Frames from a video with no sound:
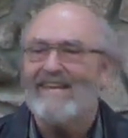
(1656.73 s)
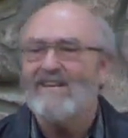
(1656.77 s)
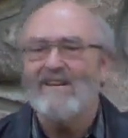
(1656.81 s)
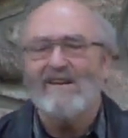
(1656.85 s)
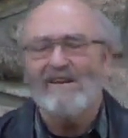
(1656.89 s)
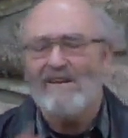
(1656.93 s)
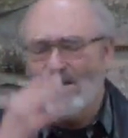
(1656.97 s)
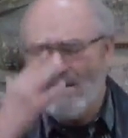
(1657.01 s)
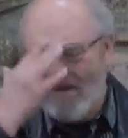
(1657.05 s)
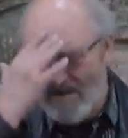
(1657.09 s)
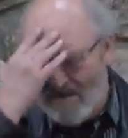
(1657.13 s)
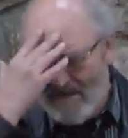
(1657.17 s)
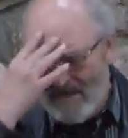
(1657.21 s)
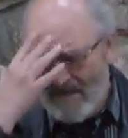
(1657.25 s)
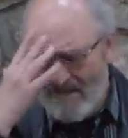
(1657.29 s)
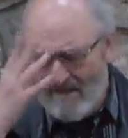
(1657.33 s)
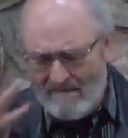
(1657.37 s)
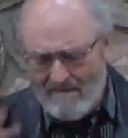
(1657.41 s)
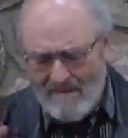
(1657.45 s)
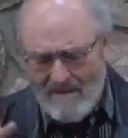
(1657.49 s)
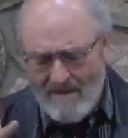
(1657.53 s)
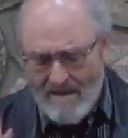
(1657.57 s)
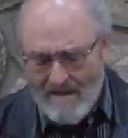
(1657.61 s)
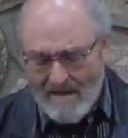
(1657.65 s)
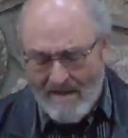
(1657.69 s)

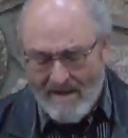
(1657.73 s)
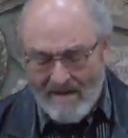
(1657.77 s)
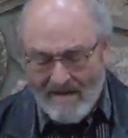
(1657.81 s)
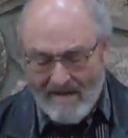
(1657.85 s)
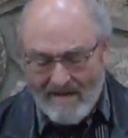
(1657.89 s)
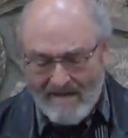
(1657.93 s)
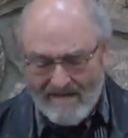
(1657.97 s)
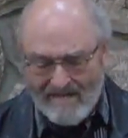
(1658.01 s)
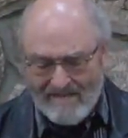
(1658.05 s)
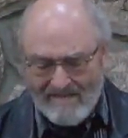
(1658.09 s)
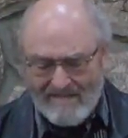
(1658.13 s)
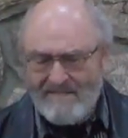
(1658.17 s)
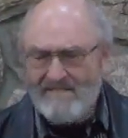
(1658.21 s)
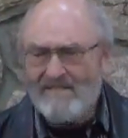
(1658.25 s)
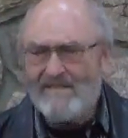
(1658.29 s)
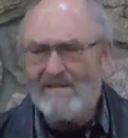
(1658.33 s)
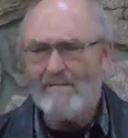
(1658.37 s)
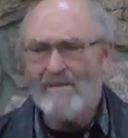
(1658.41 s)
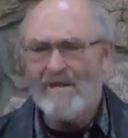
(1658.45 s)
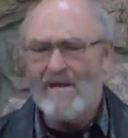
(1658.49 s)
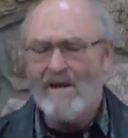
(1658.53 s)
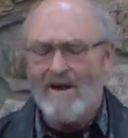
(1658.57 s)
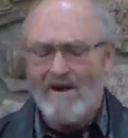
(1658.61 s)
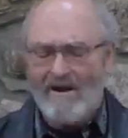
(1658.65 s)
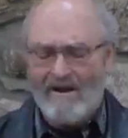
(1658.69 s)
No. This is
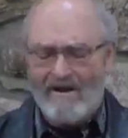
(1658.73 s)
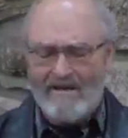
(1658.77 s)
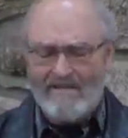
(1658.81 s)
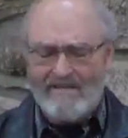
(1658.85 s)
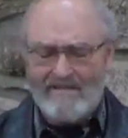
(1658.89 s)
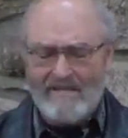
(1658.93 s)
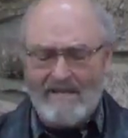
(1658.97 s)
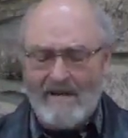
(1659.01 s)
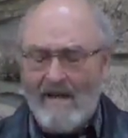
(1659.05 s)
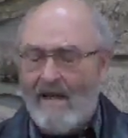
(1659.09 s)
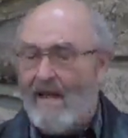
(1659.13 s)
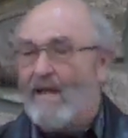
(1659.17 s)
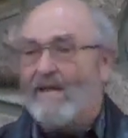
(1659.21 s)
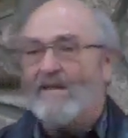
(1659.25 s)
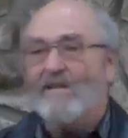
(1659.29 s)
going to be hard, isn't it?